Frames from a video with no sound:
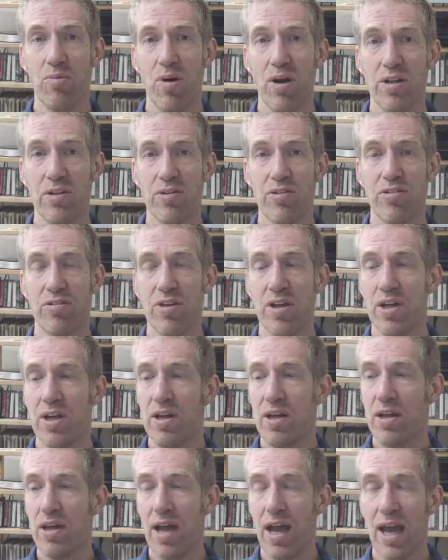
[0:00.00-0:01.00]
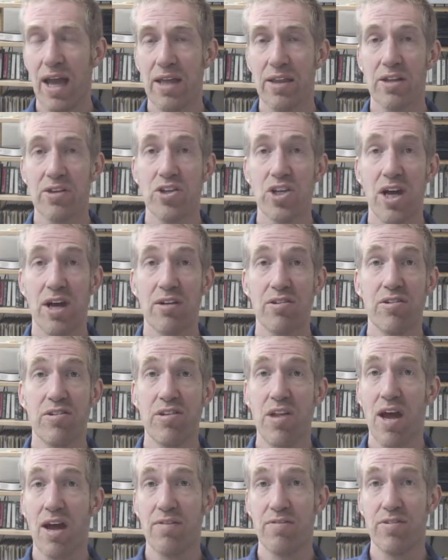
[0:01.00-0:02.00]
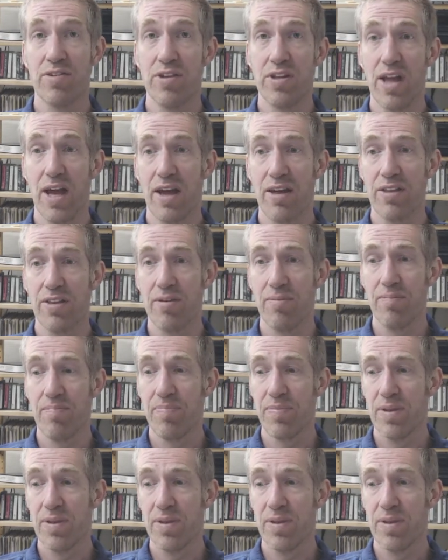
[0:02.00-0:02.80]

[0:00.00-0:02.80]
wants. And the child starves to death.